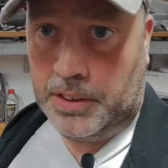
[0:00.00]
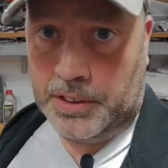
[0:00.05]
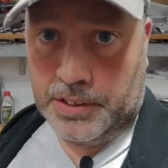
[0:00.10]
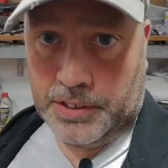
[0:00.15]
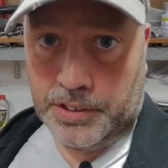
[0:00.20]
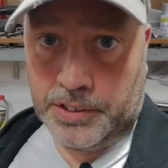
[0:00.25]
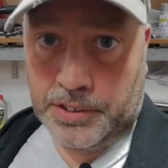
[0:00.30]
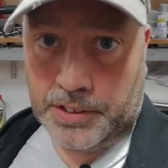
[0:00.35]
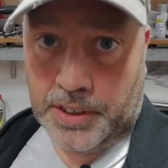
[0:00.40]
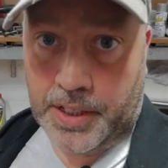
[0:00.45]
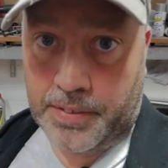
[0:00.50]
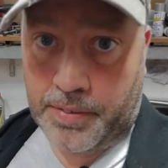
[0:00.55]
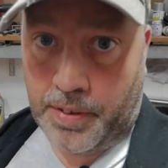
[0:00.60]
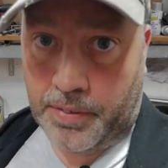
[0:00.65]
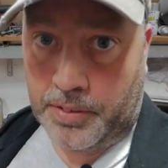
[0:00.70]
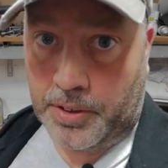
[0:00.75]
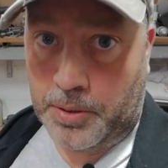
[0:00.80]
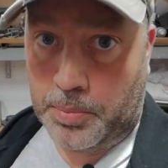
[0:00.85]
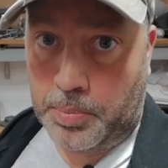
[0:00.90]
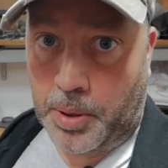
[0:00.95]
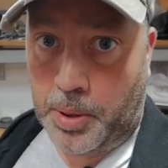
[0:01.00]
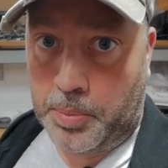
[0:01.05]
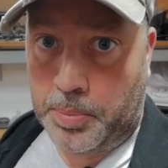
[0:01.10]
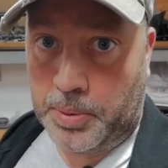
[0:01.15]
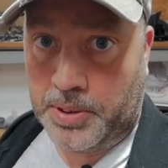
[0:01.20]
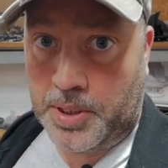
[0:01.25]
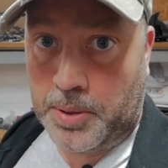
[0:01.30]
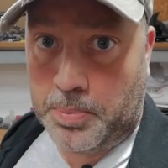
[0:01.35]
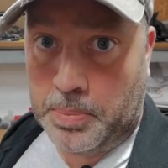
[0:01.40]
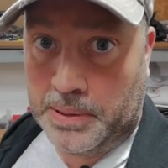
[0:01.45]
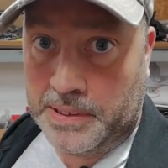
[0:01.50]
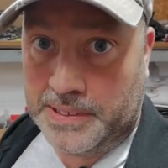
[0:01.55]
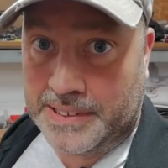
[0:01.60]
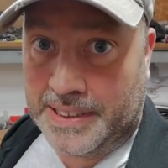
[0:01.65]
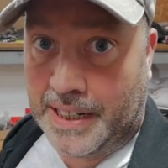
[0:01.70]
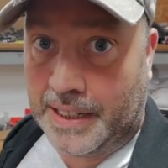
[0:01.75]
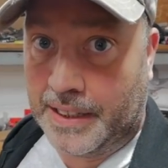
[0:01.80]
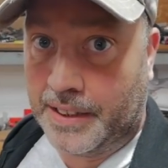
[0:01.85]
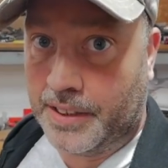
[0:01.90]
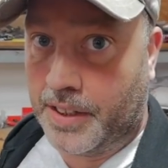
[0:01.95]
Is instead of having a proper dipping
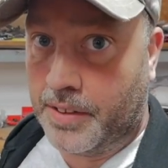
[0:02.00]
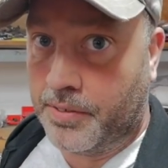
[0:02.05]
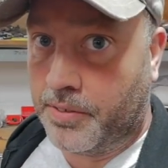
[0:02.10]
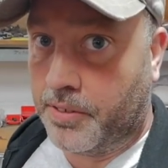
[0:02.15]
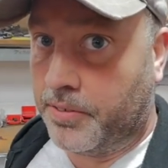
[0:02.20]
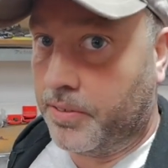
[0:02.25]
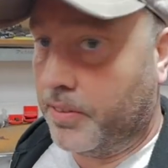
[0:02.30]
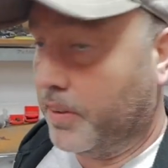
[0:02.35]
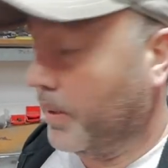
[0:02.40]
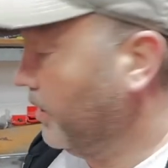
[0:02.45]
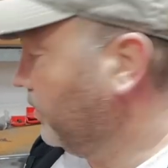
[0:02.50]
tank and everything